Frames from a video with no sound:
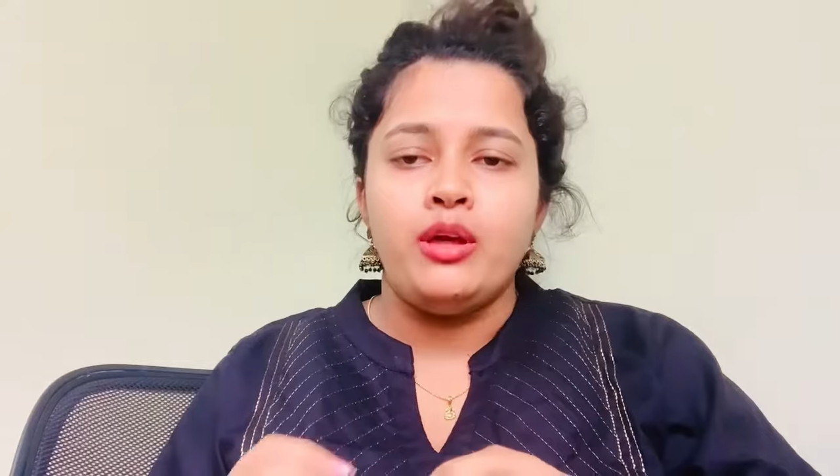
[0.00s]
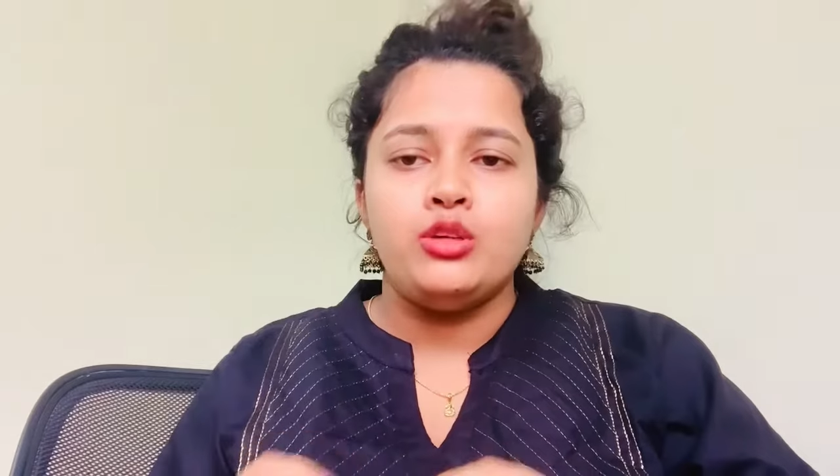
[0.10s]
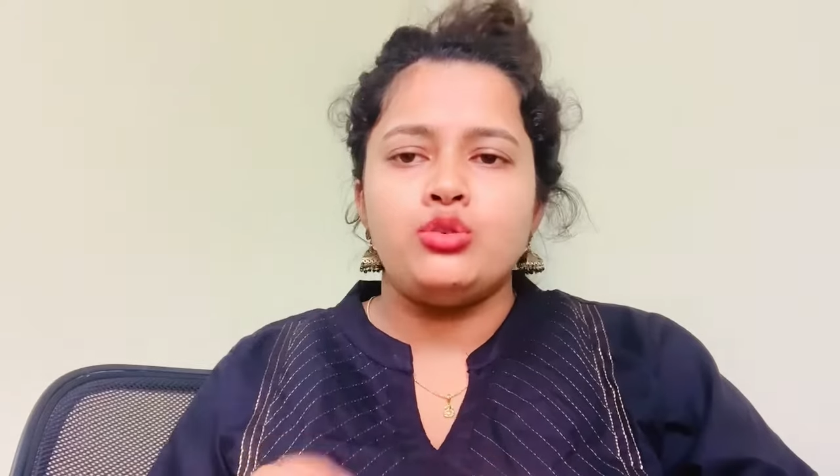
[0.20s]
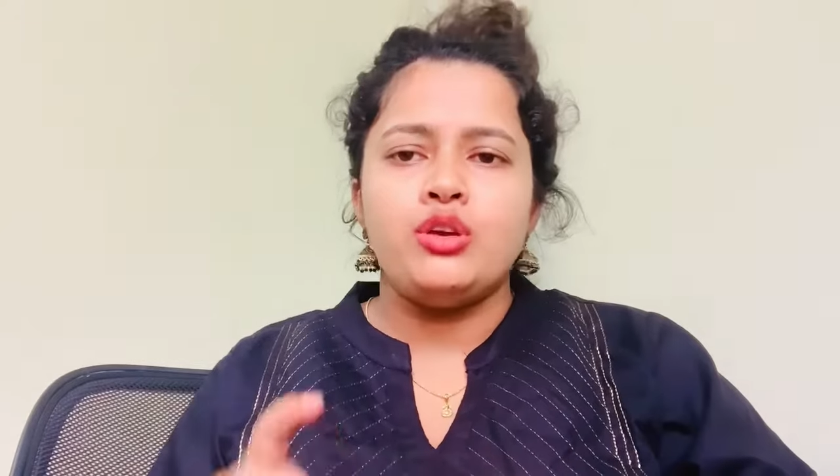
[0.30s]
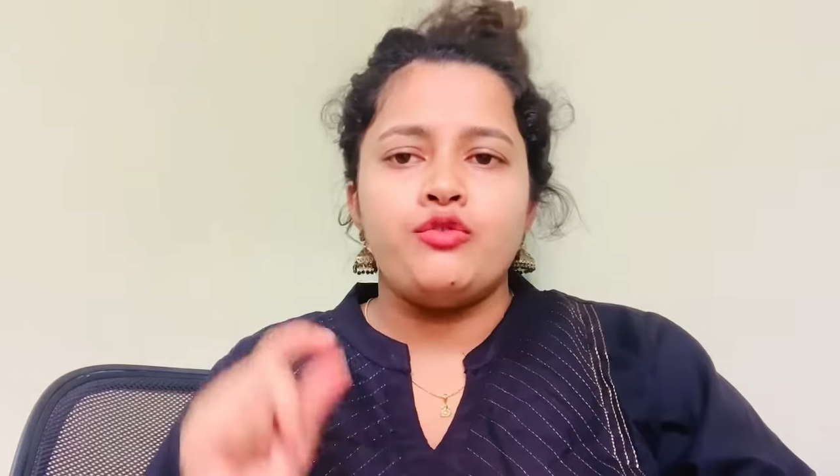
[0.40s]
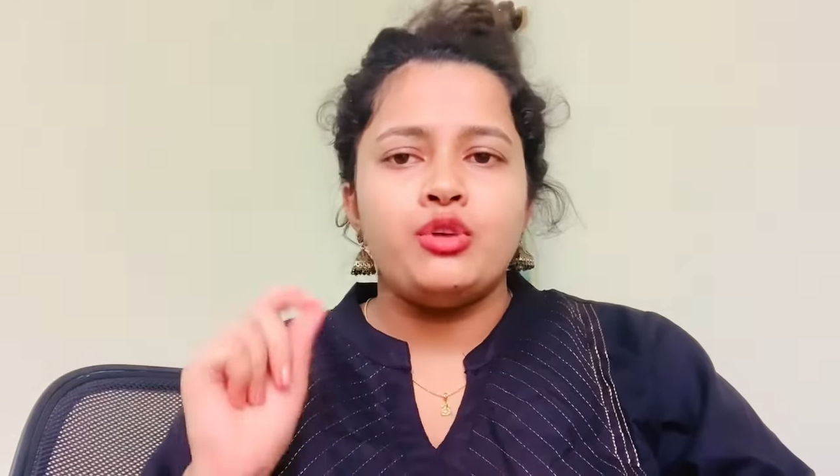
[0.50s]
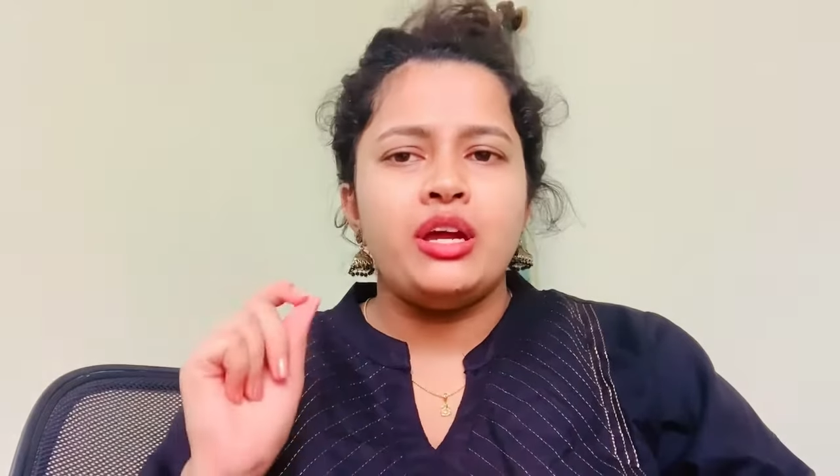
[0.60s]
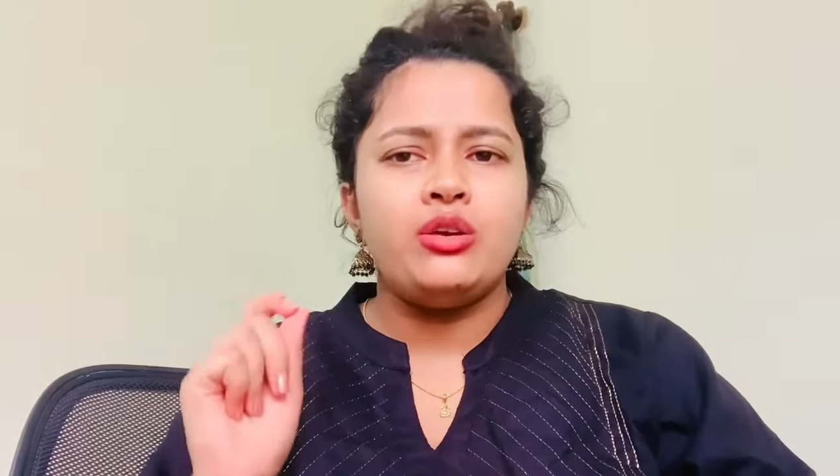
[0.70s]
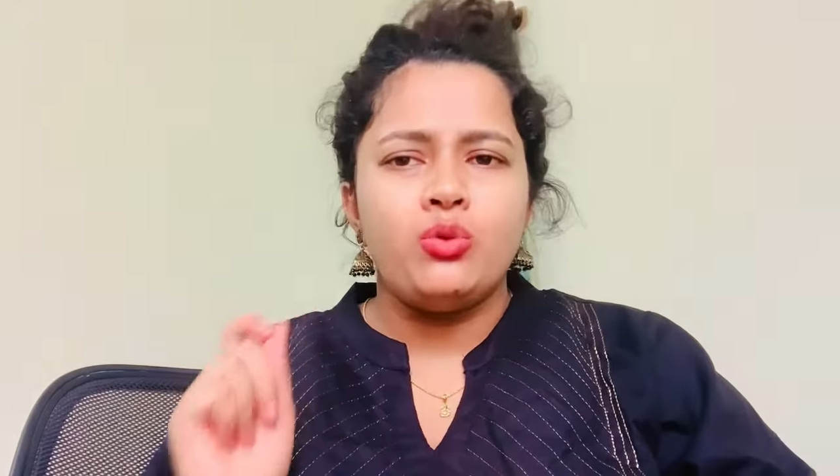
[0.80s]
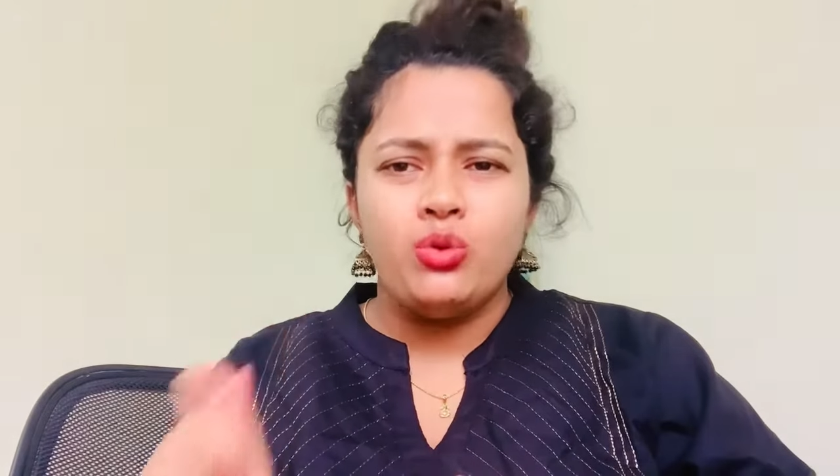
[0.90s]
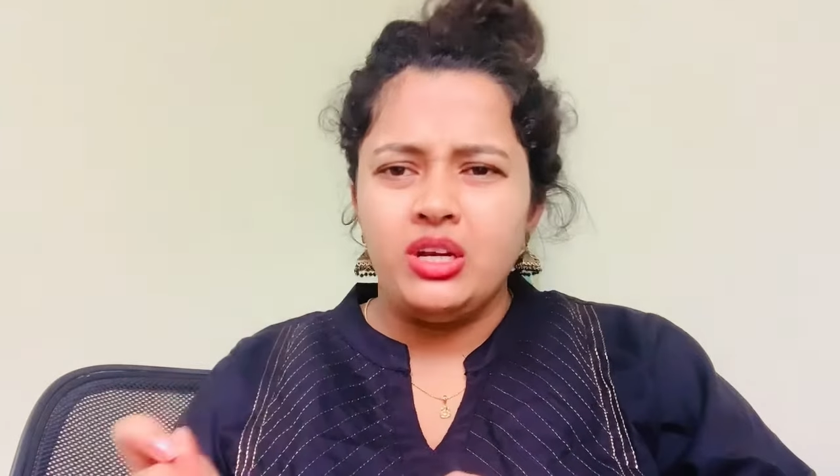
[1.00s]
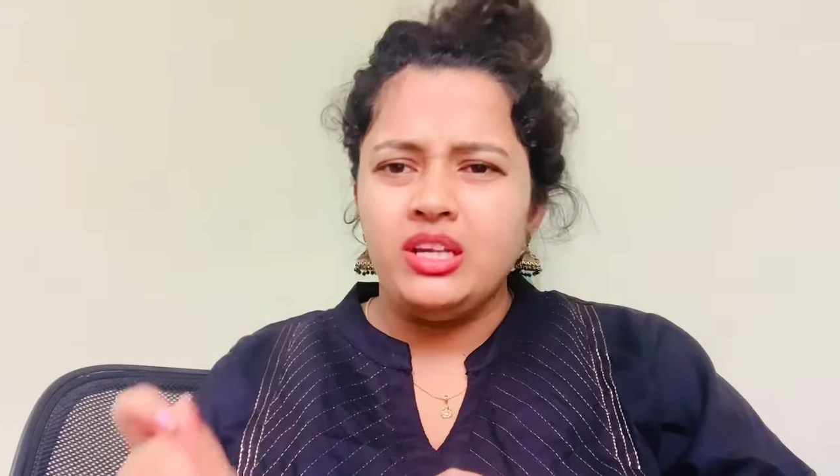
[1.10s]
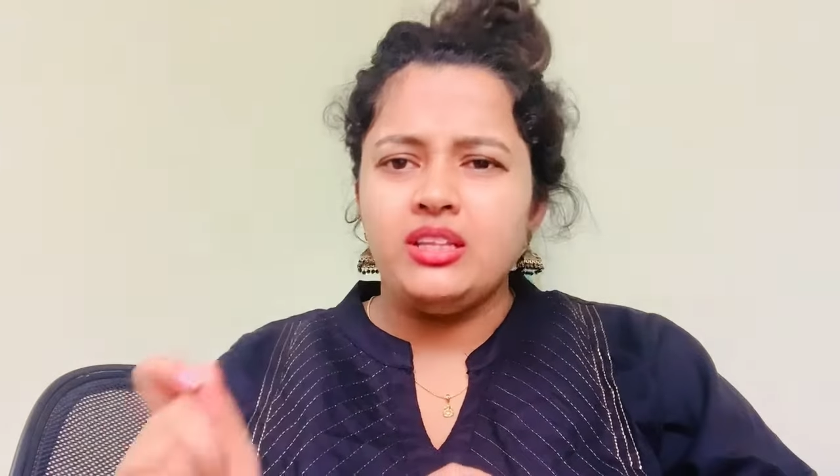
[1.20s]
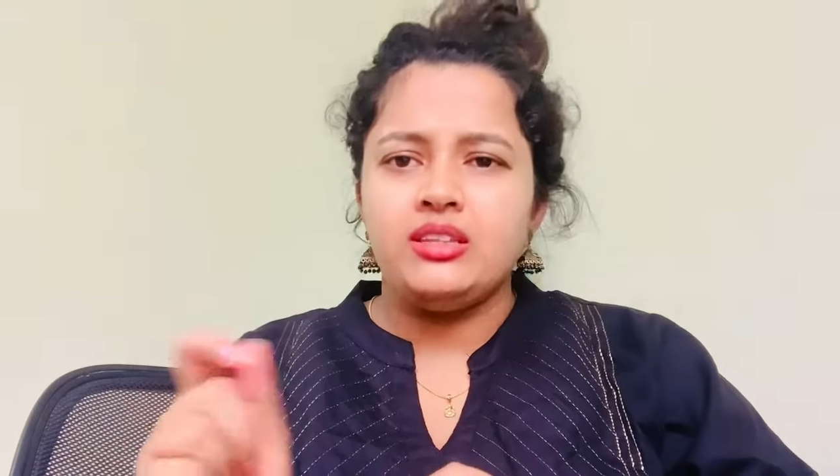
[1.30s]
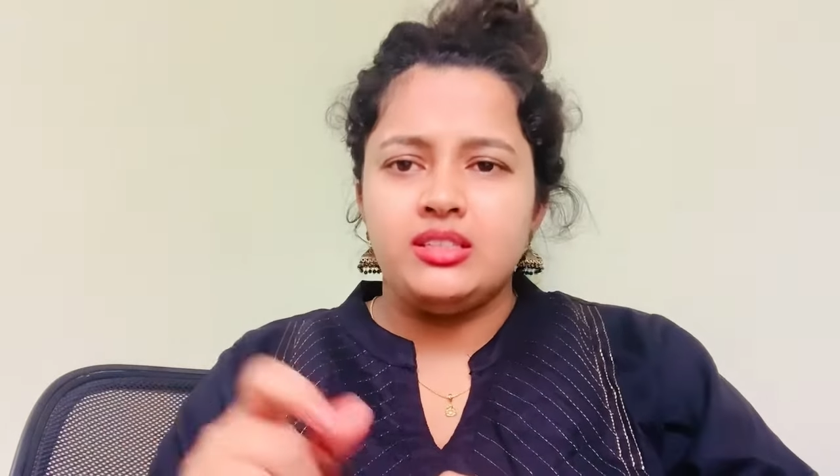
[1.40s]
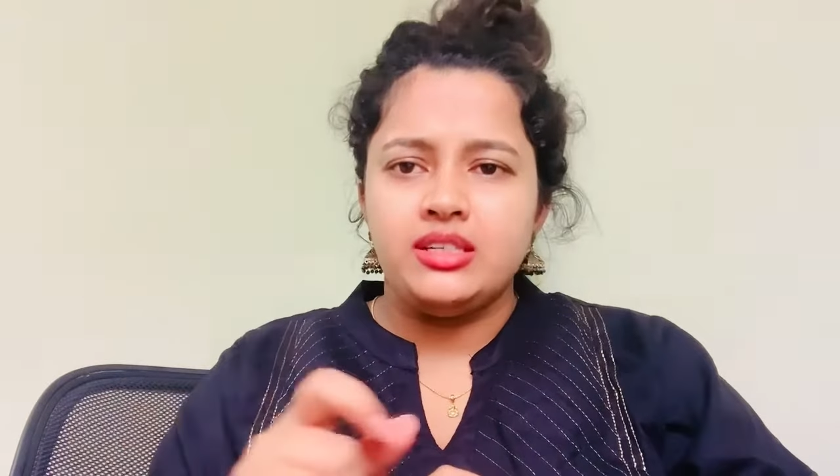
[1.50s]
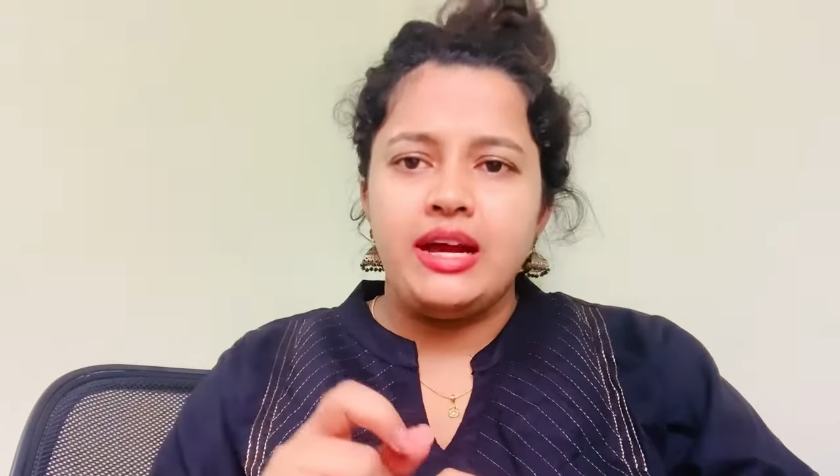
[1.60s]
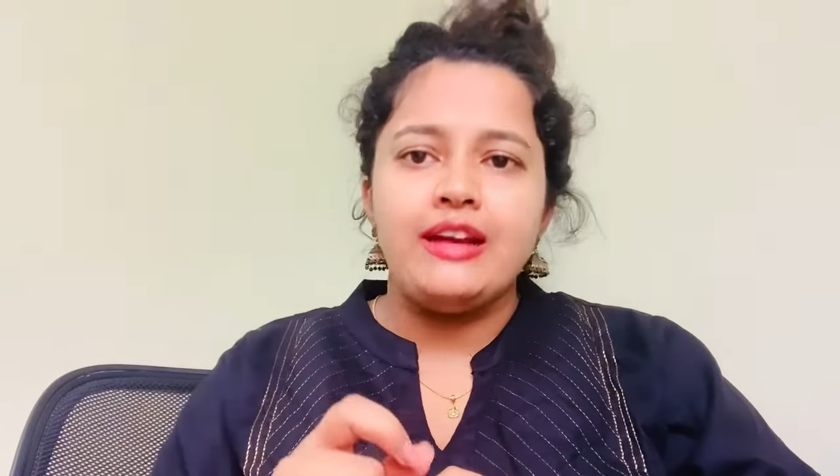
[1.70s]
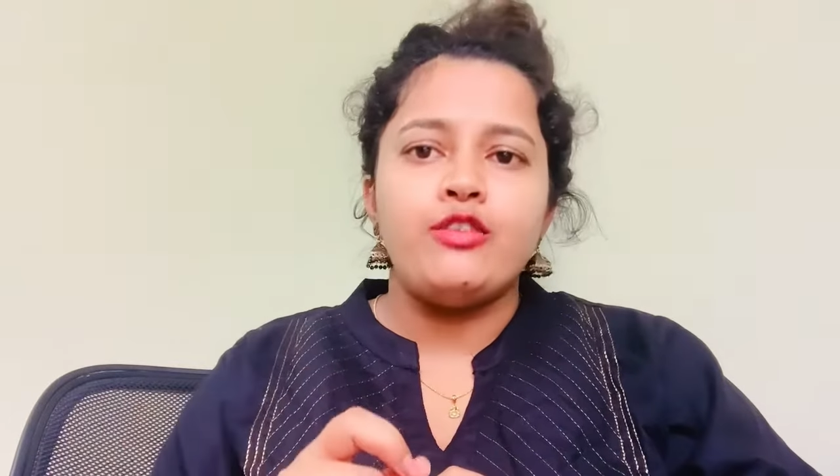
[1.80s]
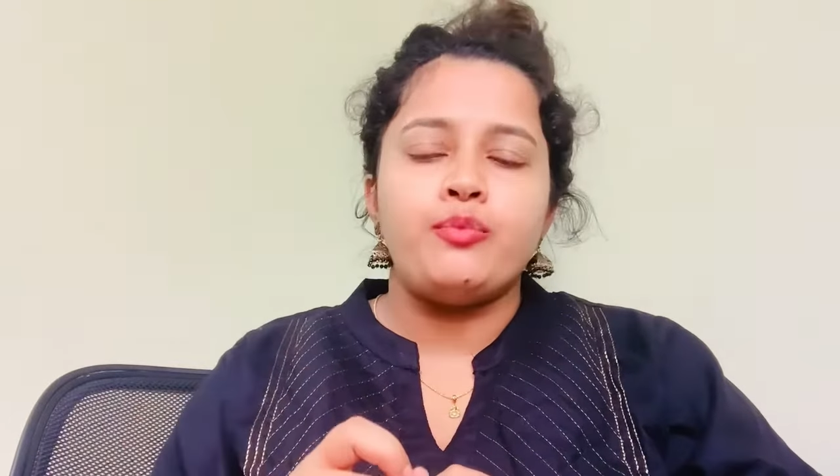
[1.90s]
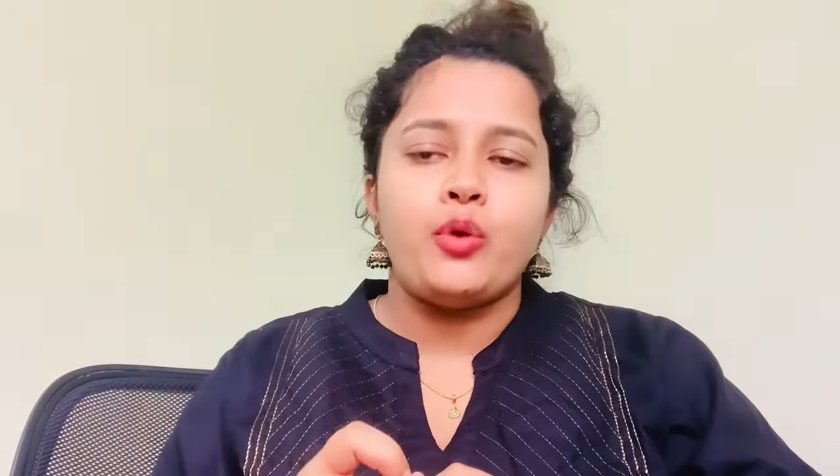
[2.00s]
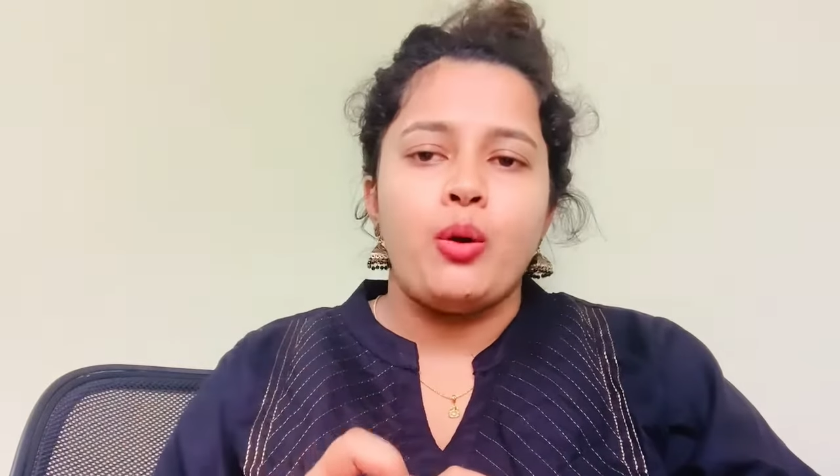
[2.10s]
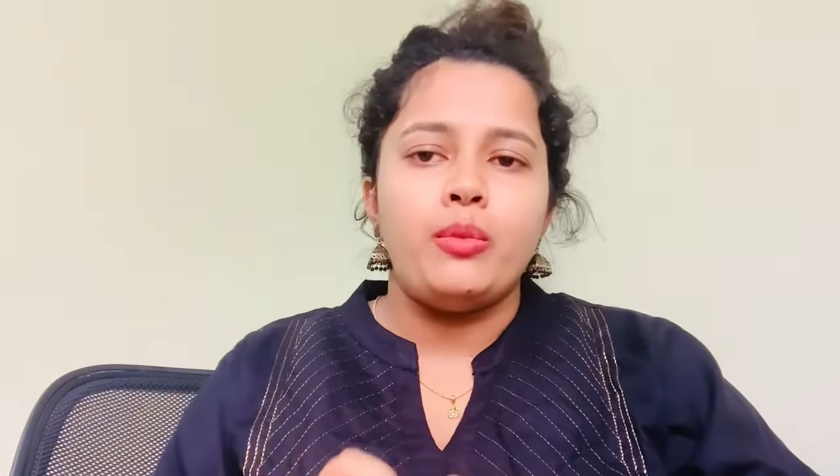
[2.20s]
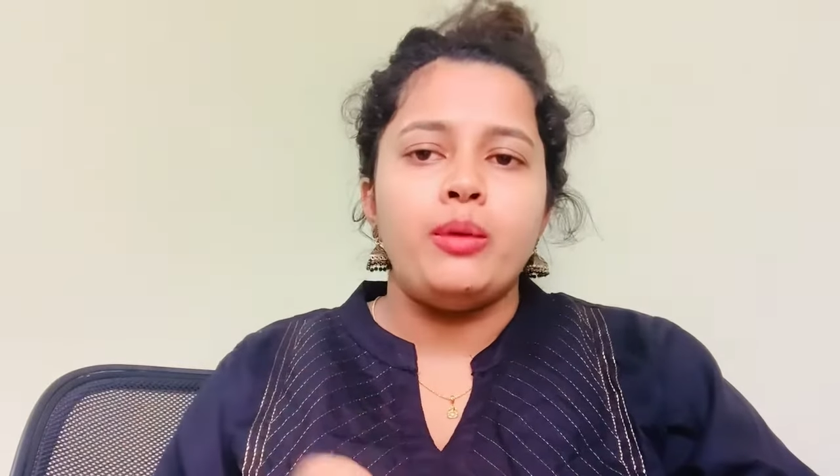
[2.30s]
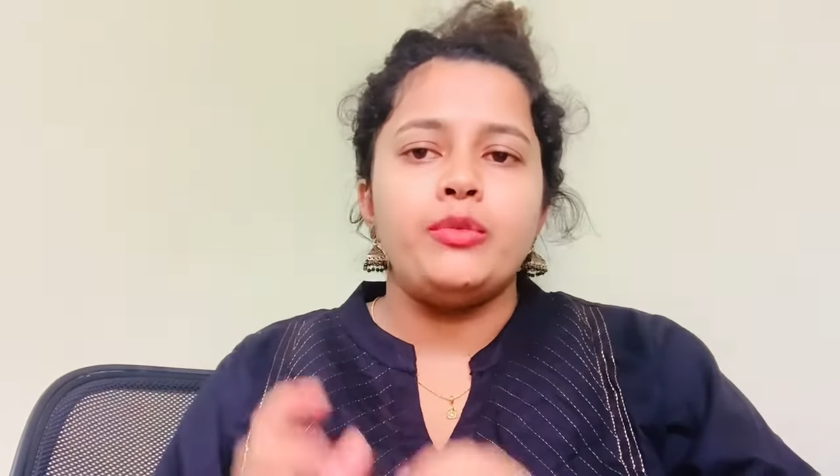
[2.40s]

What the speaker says: So if you get only this kind of problem,